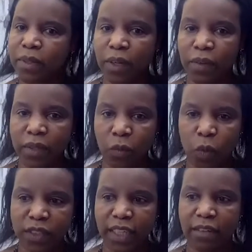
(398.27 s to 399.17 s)
you know, in the
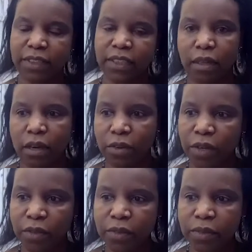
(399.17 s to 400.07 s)
what if
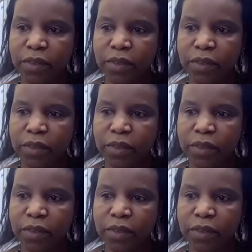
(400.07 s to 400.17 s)
scenarios.